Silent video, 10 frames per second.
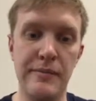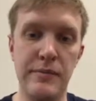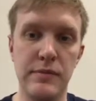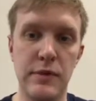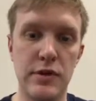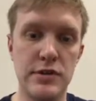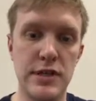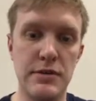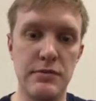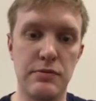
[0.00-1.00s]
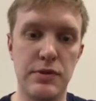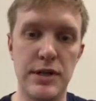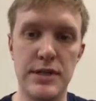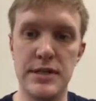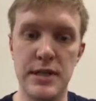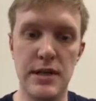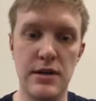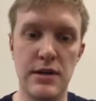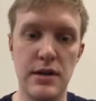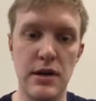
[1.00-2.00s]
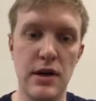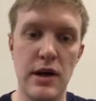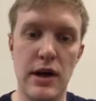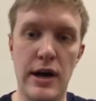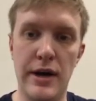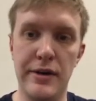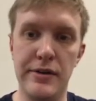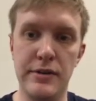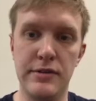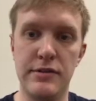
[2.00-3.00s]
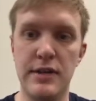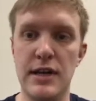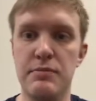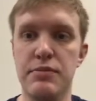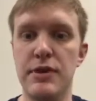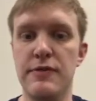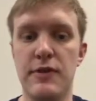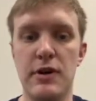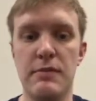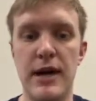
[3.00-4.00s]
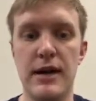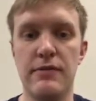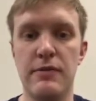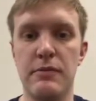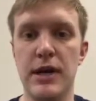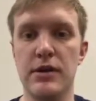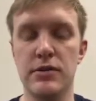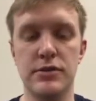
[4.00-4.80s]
you can see Reese here is standing pretty far back from Michael.